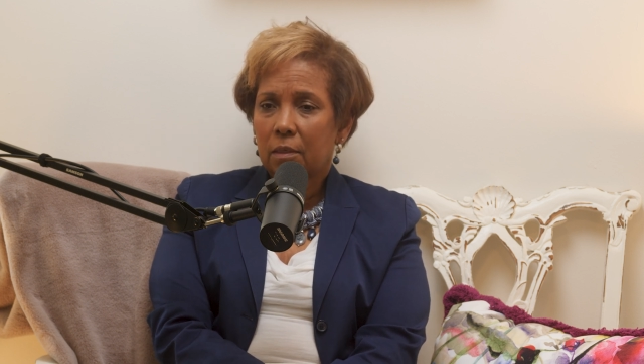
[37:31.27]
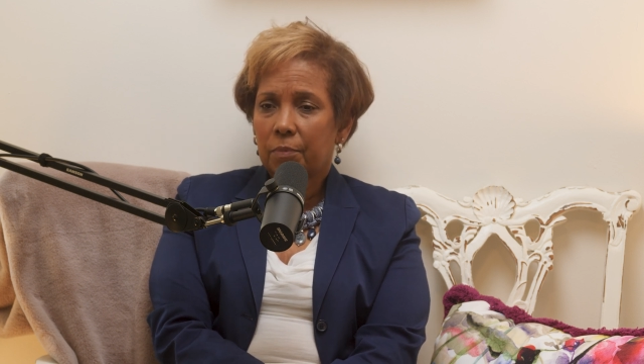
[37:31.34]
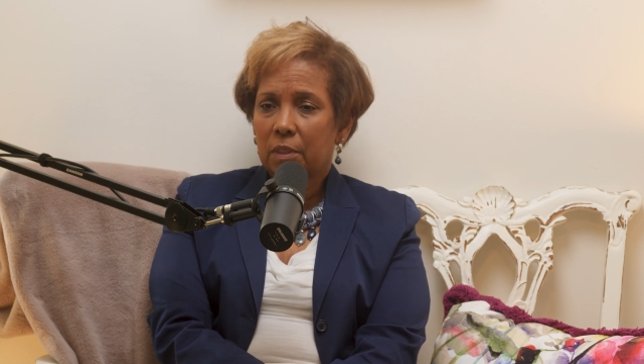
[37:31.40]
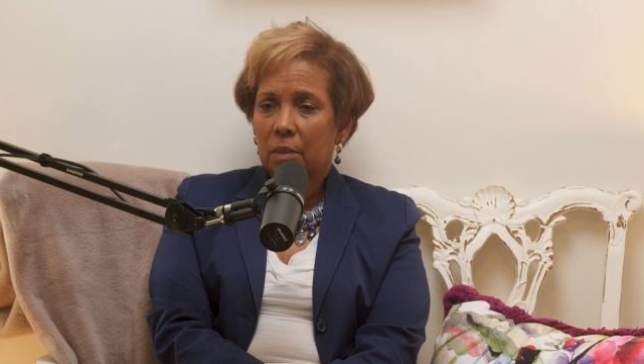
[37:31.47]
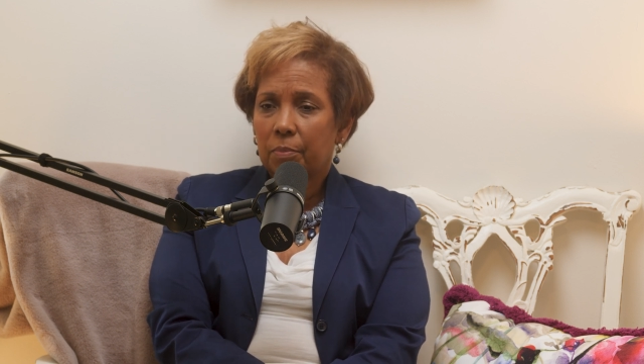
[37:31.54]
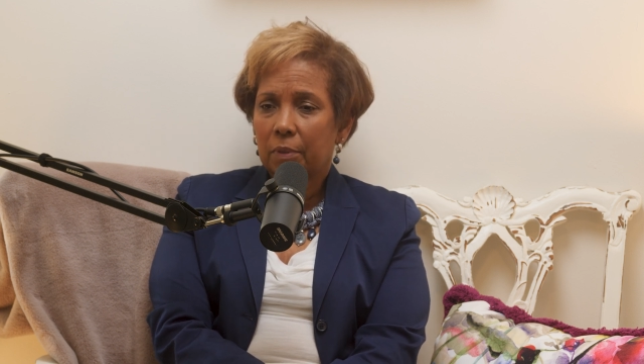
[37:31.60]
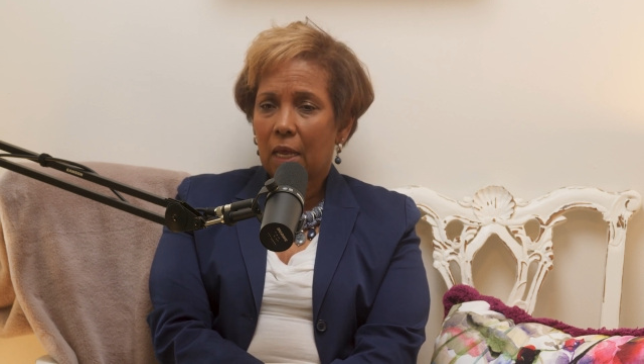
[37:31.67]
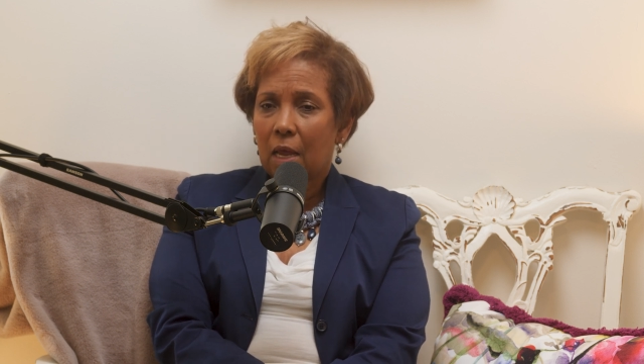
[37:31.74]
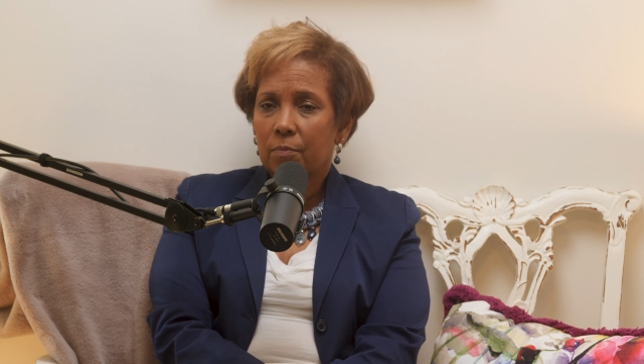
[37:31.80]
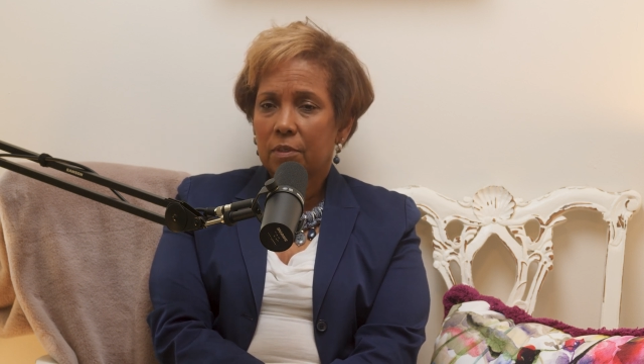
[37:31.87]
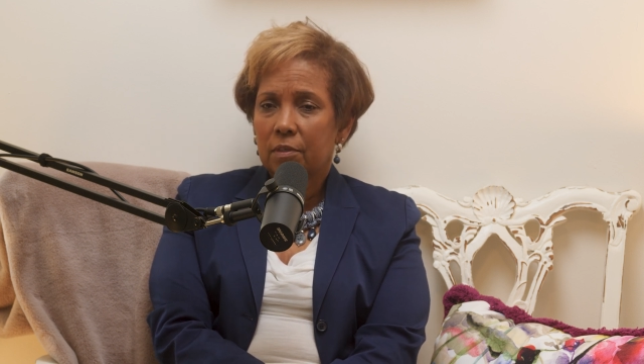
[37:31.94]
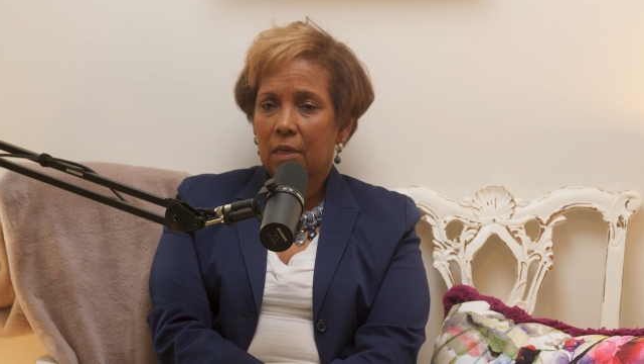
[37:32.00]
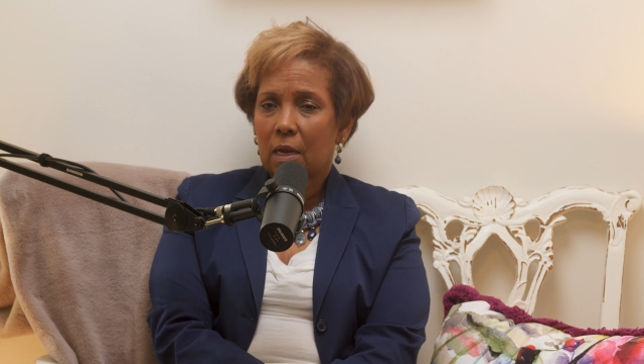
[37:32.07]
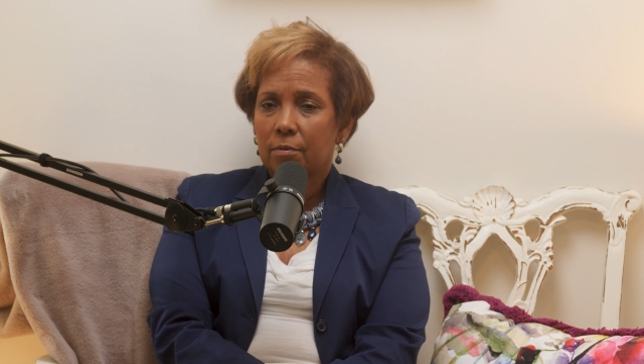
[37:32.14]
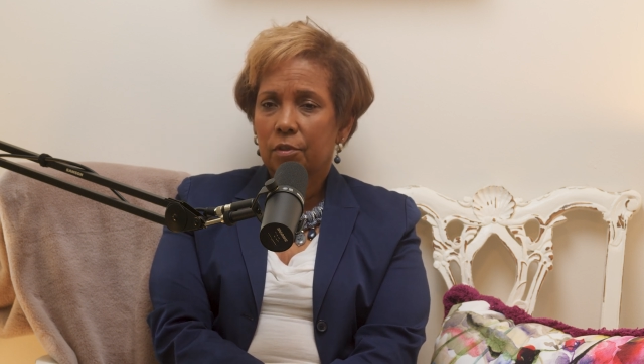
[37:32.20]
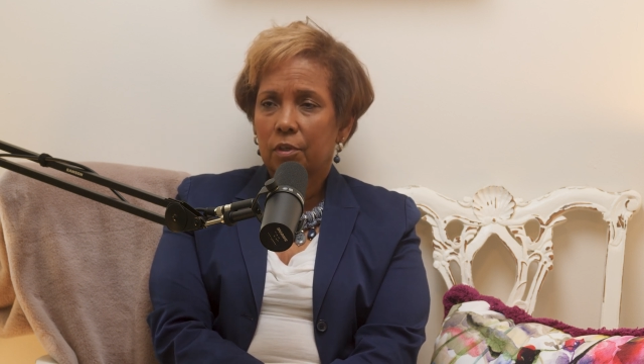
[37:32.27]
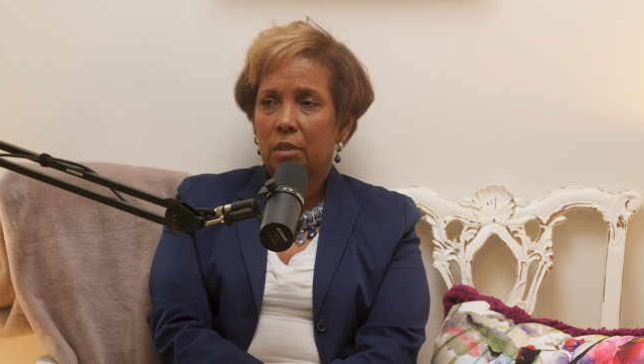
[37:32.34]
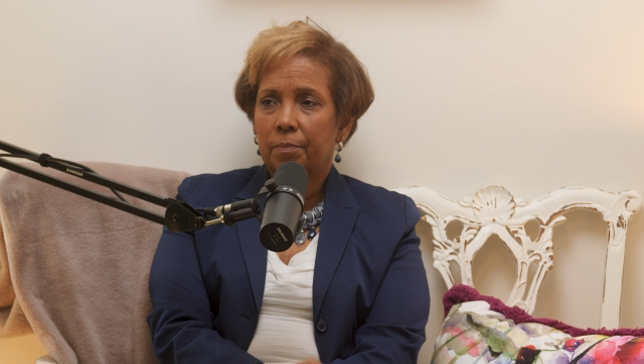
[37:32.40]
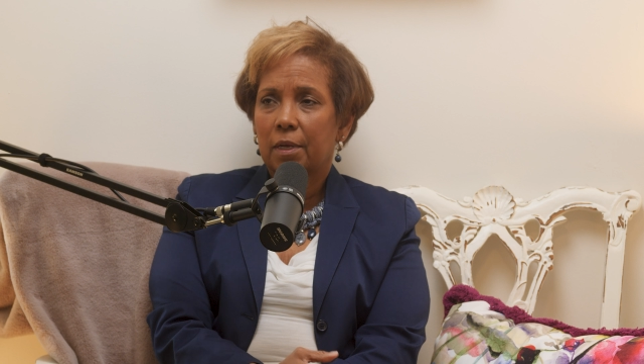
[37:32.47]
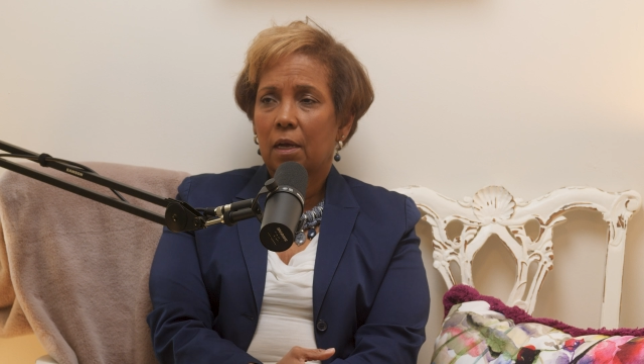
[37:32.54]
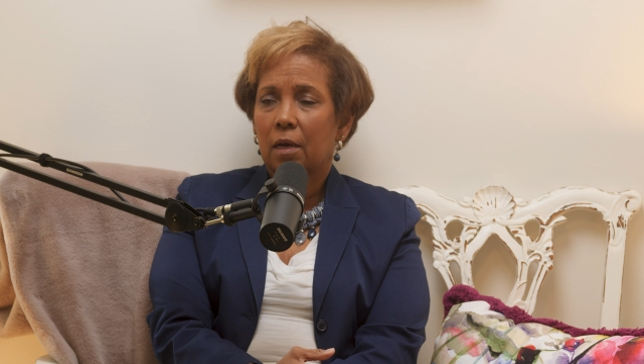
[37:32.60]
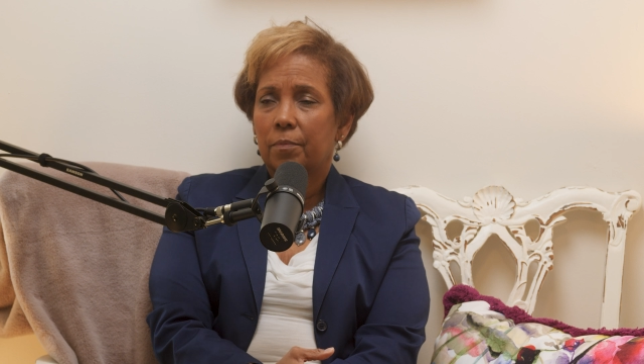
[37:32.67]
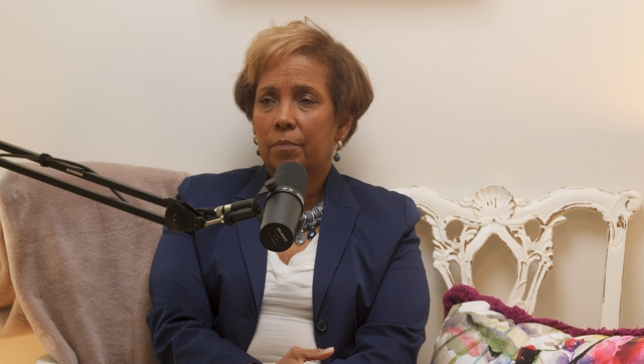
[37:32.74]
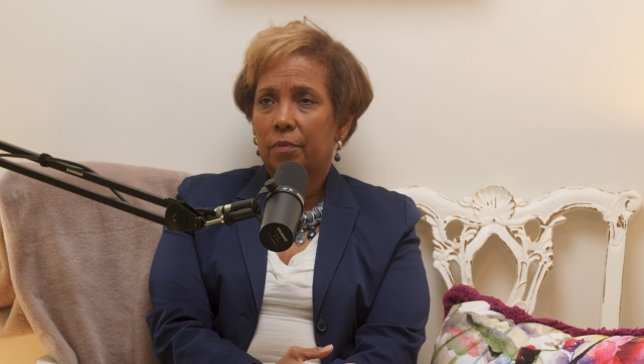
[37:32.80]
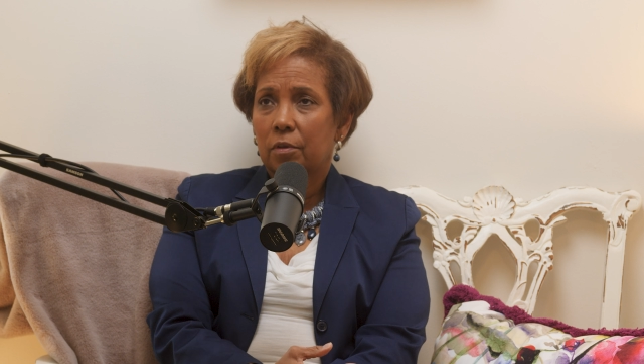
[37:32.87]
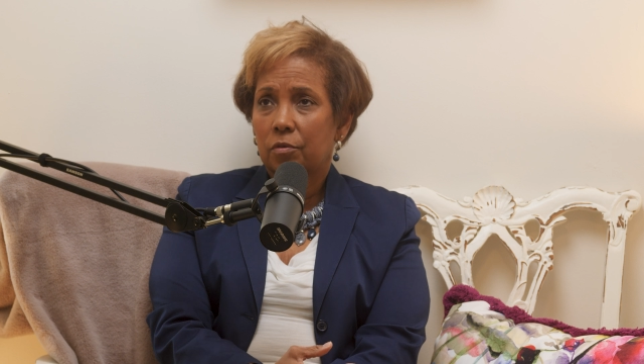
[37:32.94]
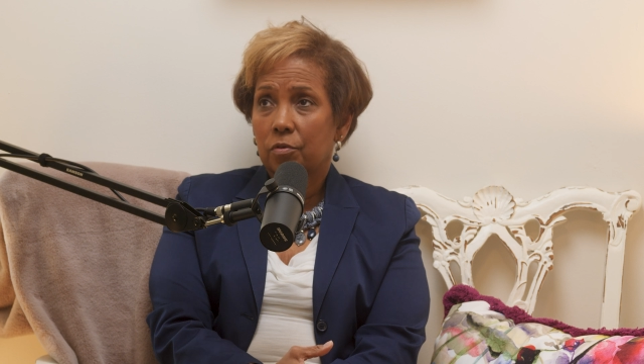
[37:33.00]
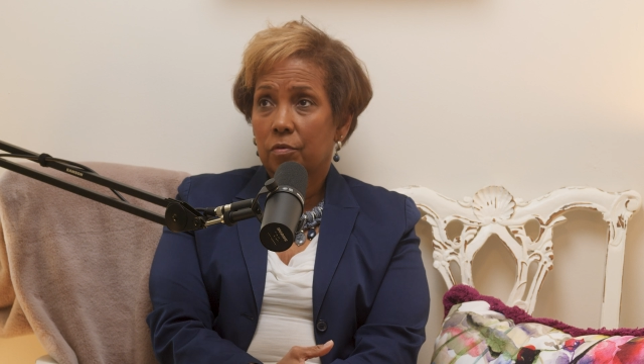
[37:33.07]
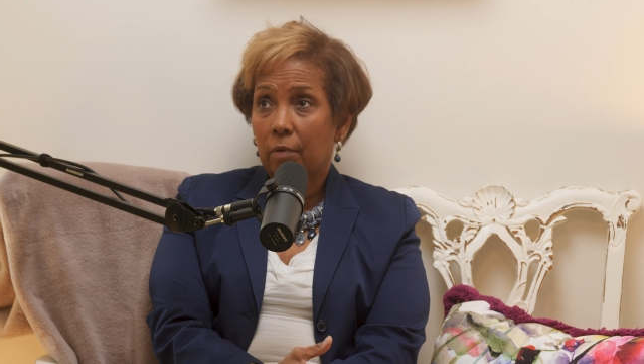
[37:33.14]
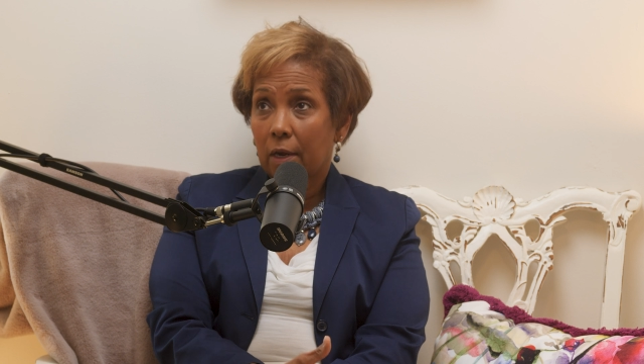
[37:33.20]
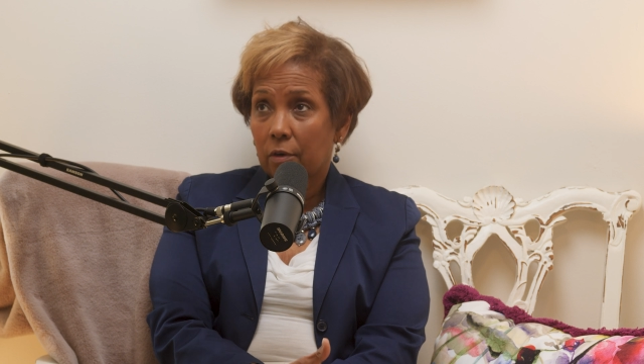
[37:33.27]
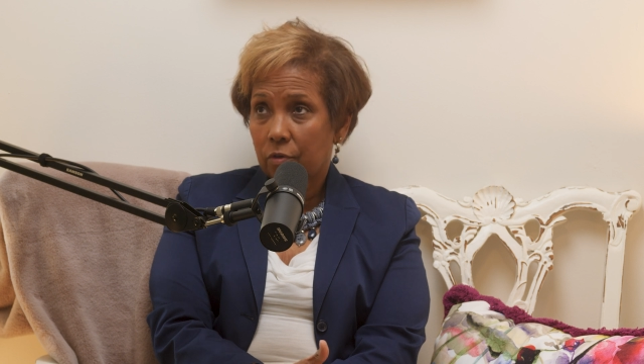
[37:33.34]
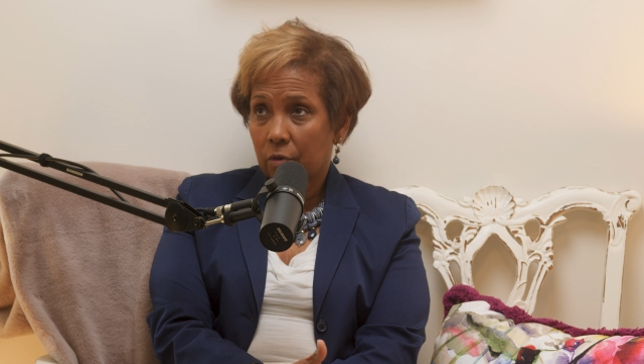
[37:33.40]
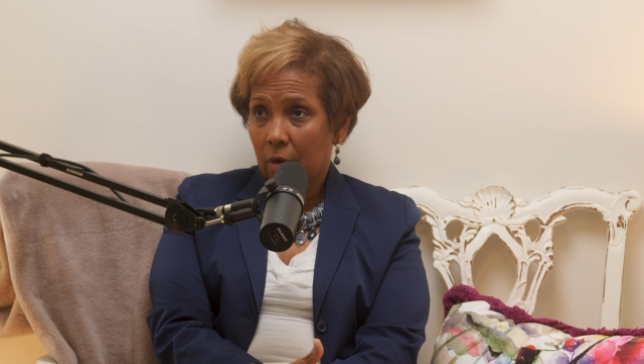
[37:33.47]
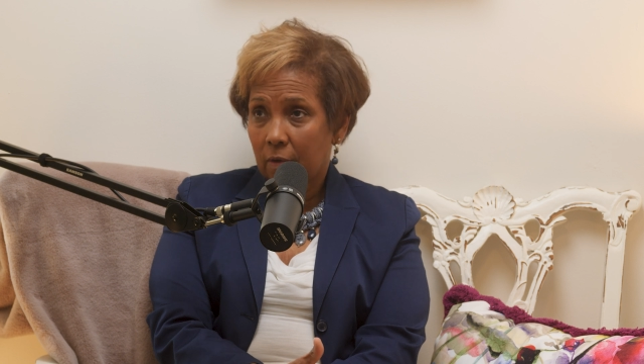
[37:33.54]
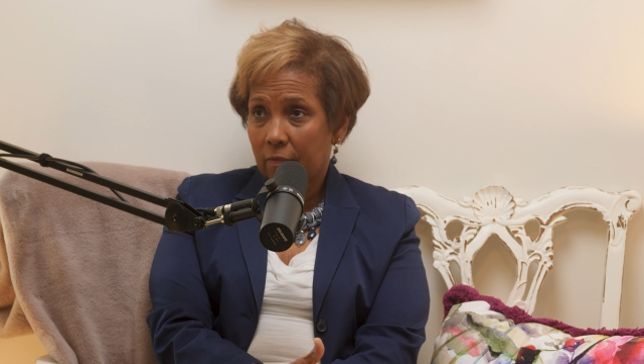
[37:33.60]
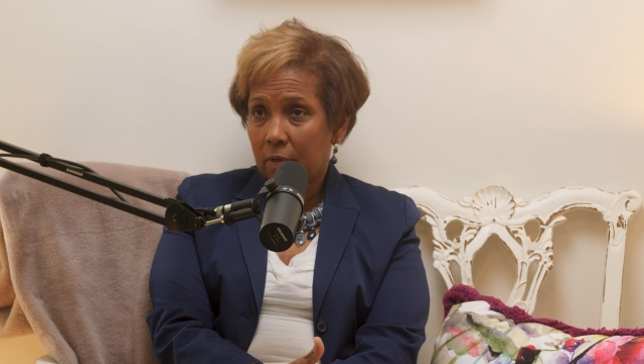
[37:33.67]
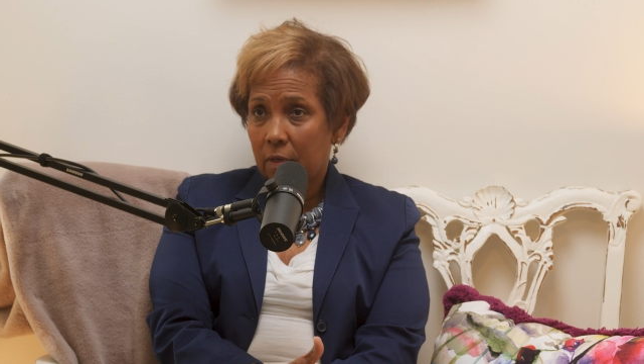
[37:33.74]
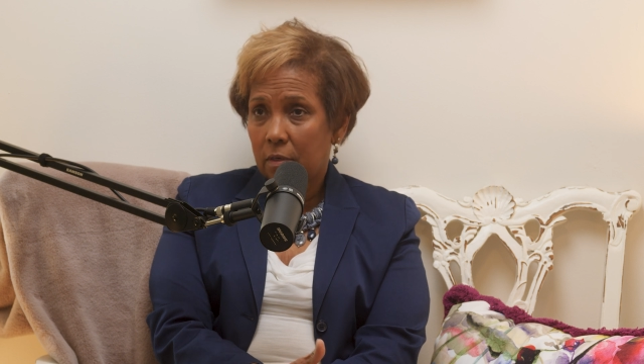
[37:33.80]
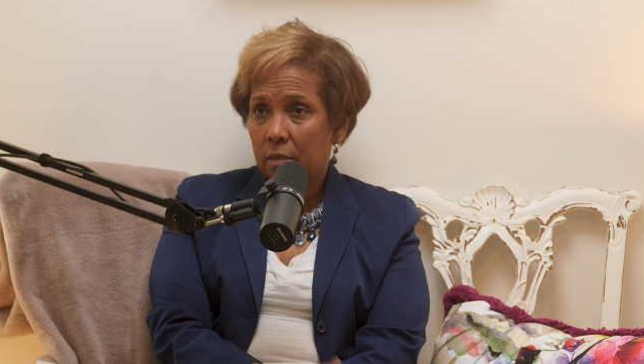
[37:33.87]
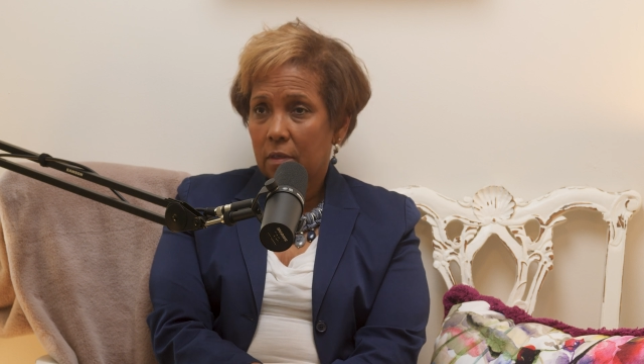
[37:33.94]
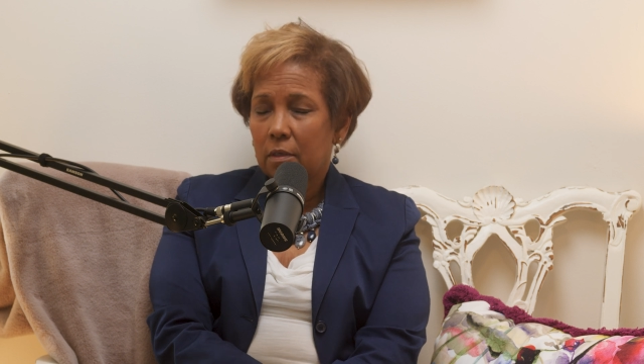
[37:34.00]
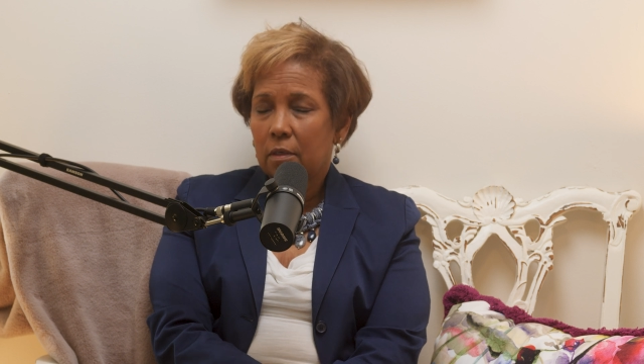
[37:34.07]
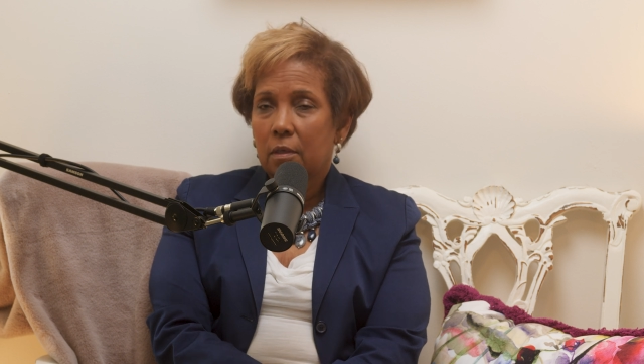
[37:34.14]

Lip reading: but the plan was that I was going to become the director of it,